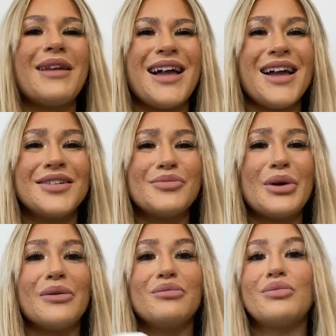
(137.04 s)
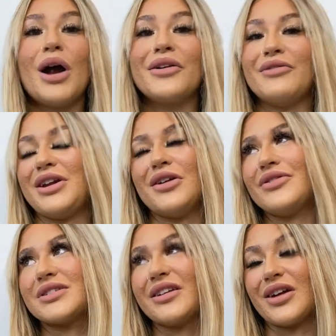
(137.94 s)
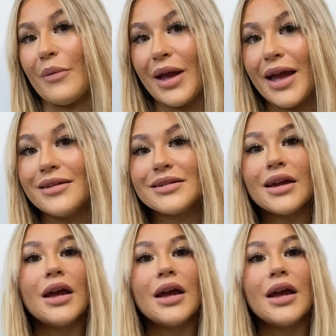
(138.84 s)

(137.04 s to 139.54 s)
planned, but I don't really know if it's gonna go ahead.